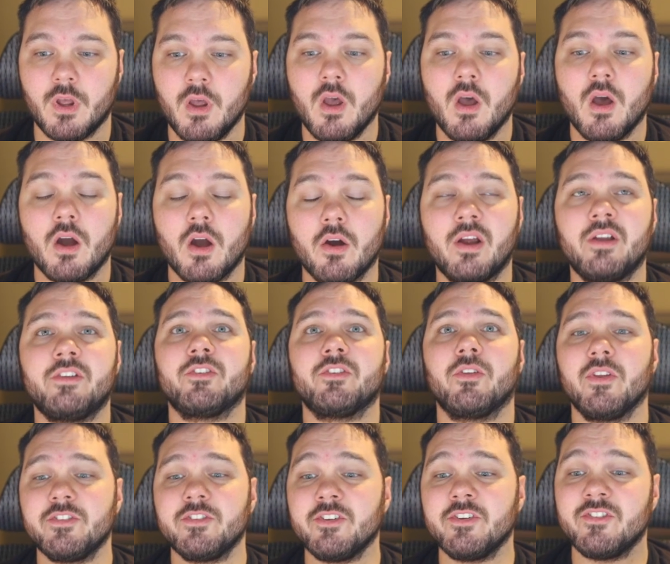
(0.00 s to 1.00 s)
Alright, so
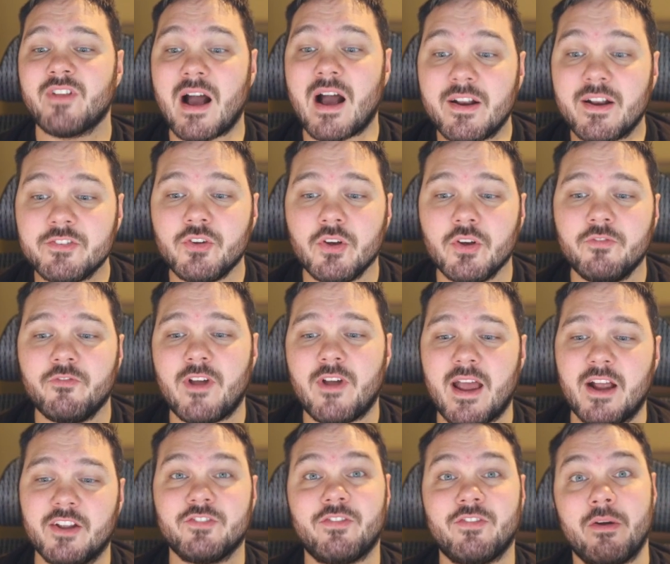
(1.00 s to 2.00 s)
this is not as good
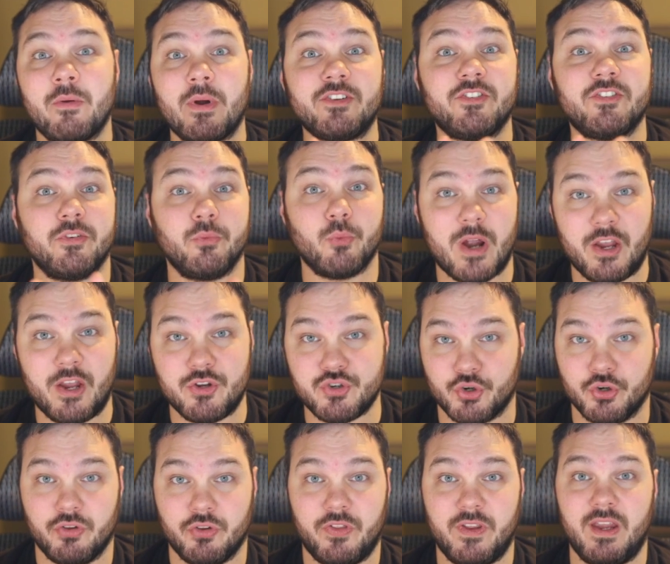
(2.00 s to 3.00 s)
as Phyrexian
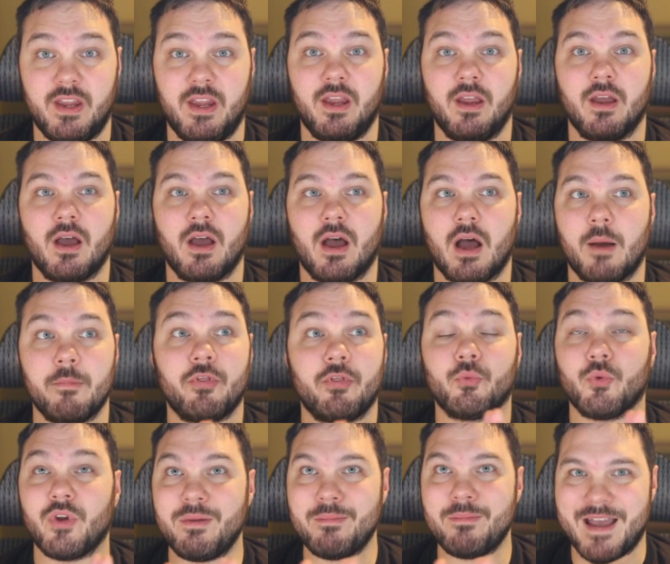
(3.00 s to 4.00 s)
Rager, the
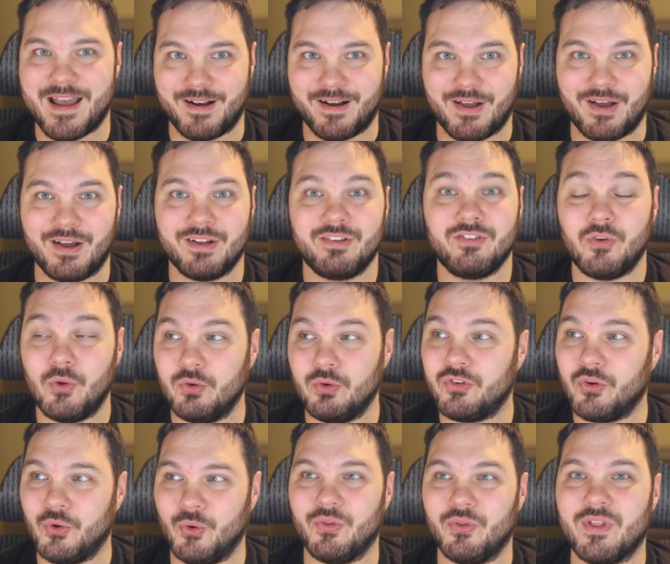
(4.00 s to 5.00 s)
3 mana
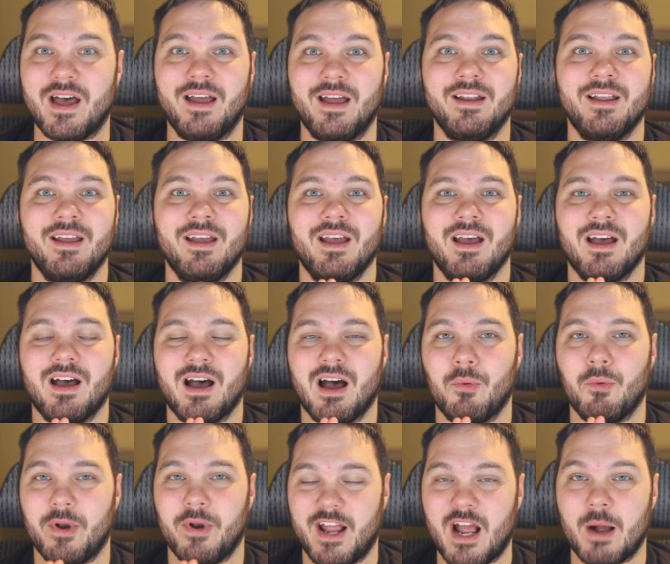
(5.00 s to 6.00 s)
2/2 that
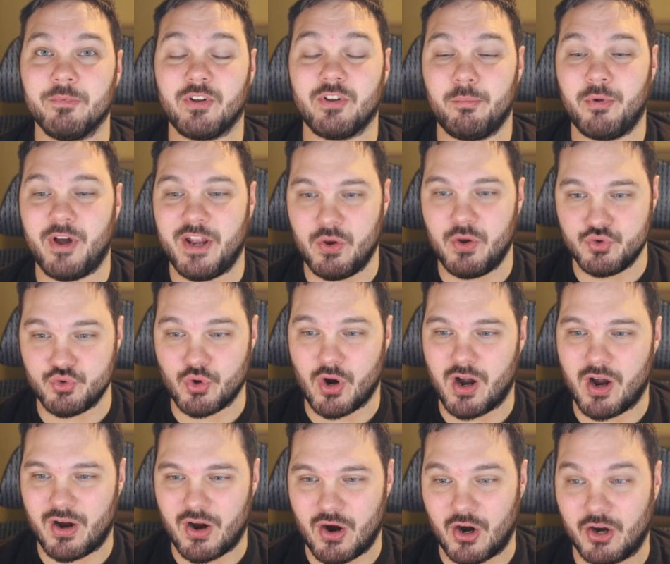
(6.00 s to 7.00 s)
when it comes into play you draw
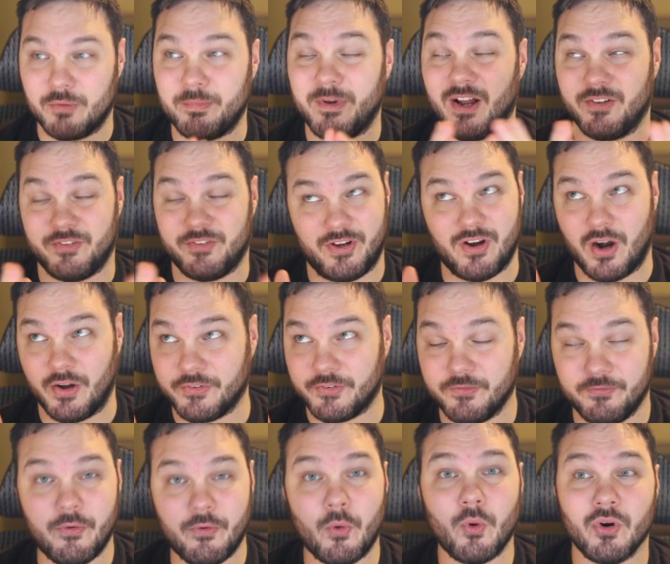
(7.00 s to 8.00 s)
a card because it
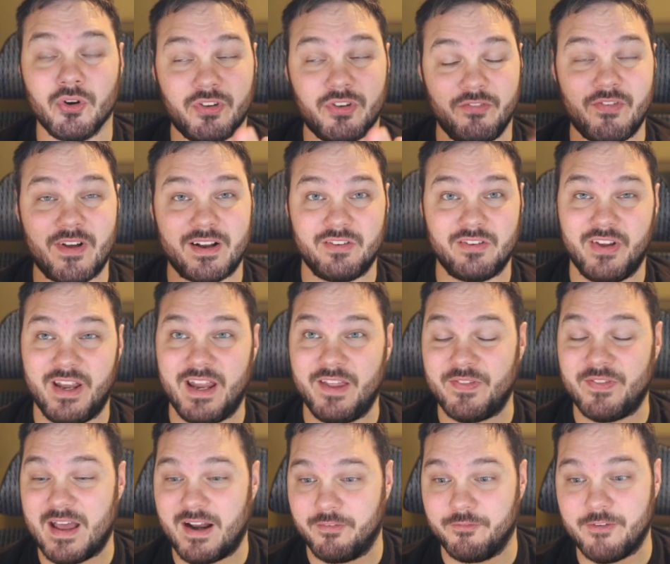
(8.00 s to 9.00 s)
costs 4 to effectively get
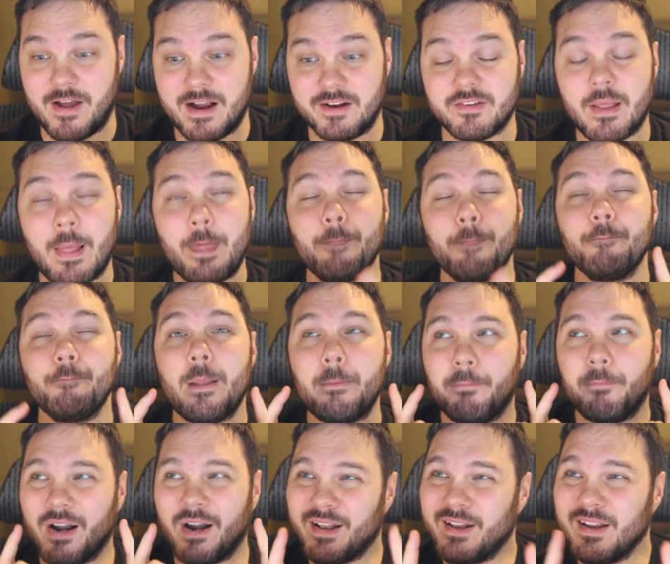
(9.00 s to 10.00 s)
that effect.
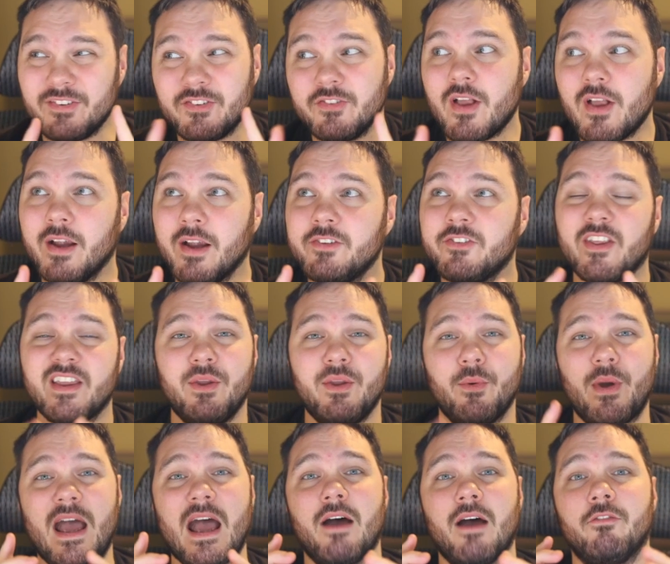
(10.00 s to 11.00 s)
But it is nice that you
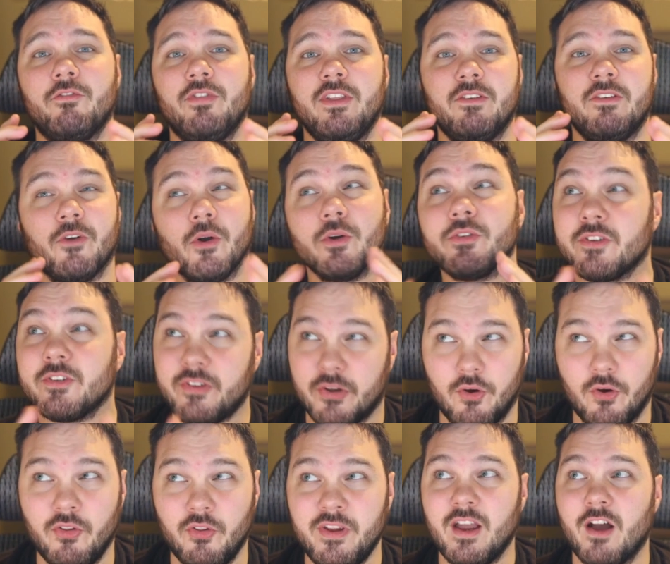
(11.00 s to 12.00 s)
have the
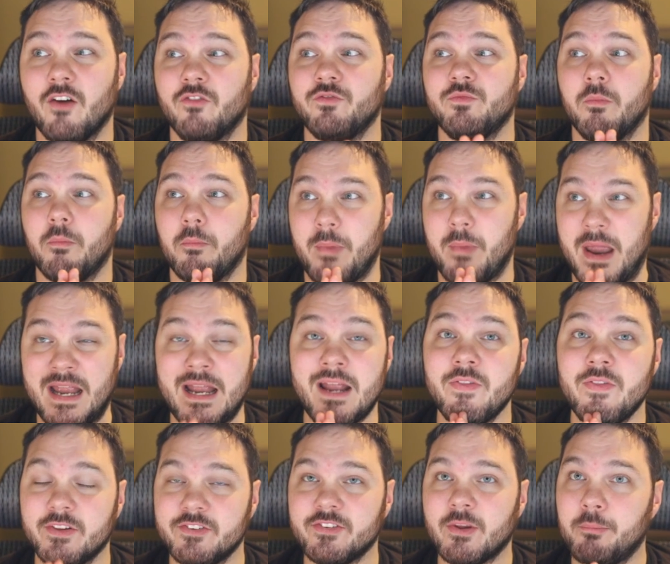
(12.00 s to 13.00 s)
versatility of making
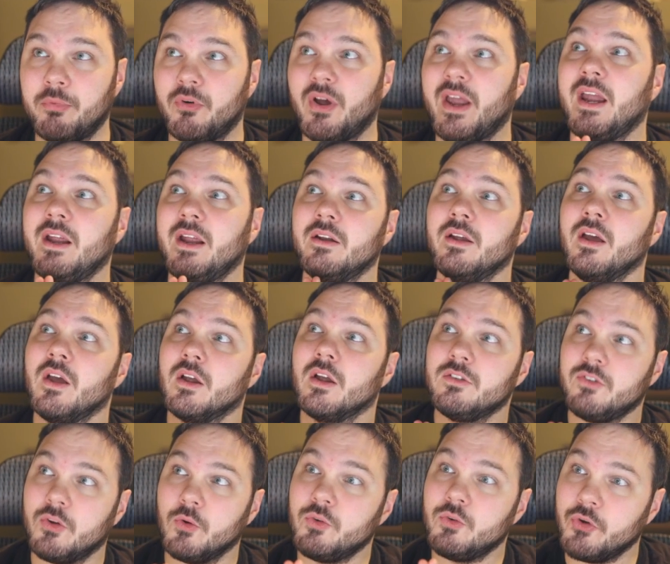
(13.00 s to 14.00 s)
this a plain
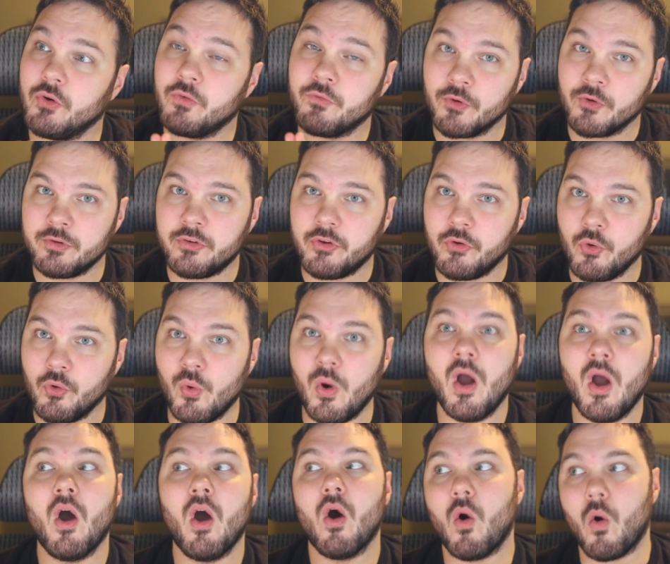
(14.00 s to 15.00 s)
2/2 for 2,
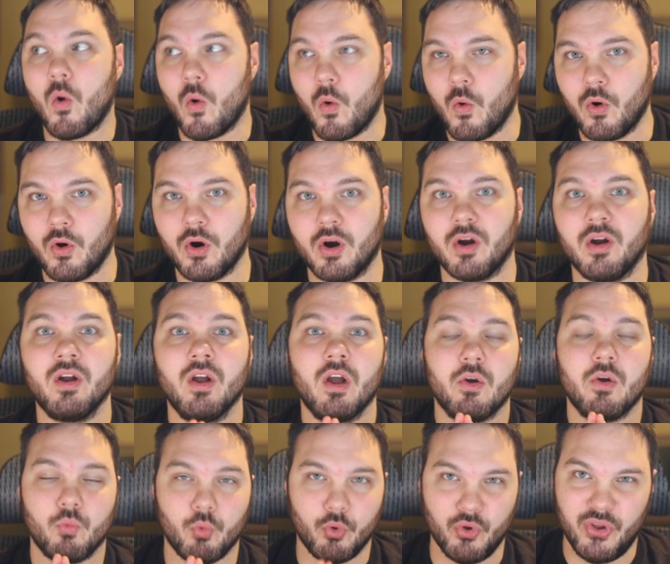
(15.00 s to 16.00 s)
or
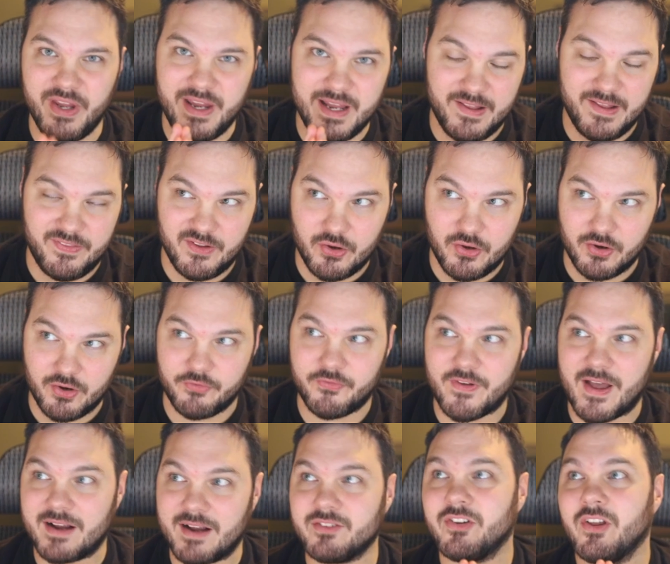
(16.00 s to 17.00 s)
really getting the good
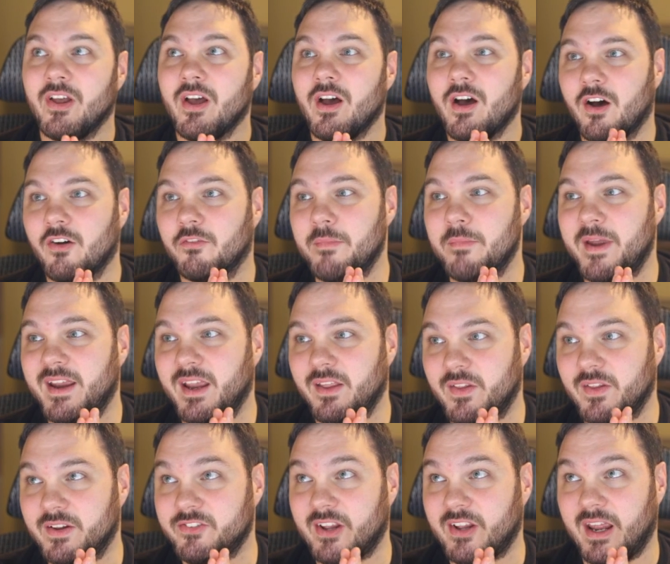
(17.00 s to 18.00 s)
effect of making
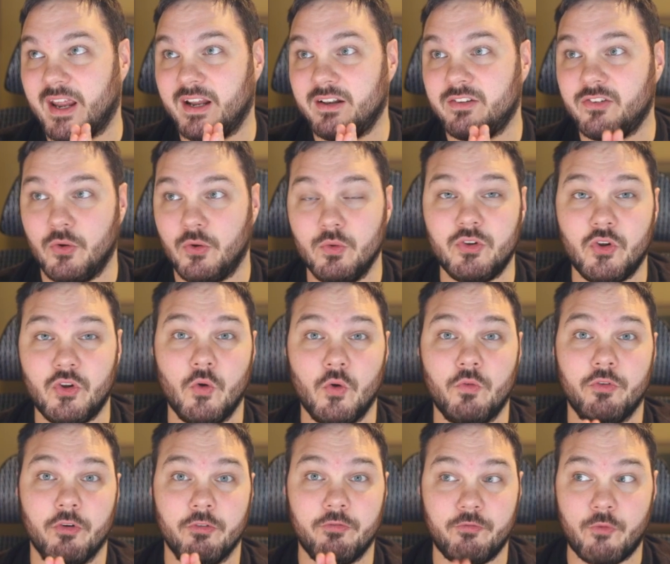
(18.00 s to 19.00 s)
this a 2/2
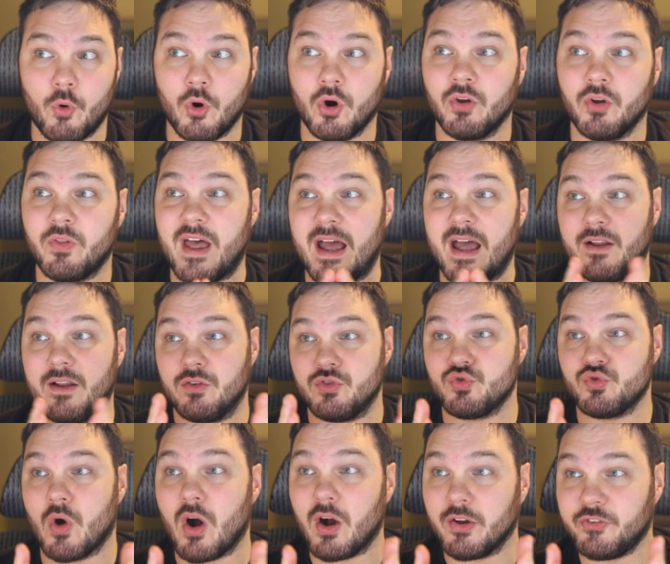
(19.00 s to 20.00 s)
for 4 that
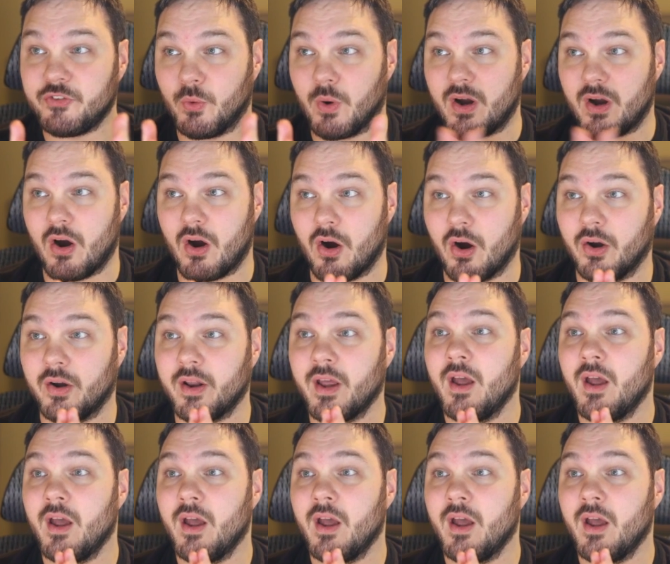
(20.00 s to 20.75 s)
draws you a card.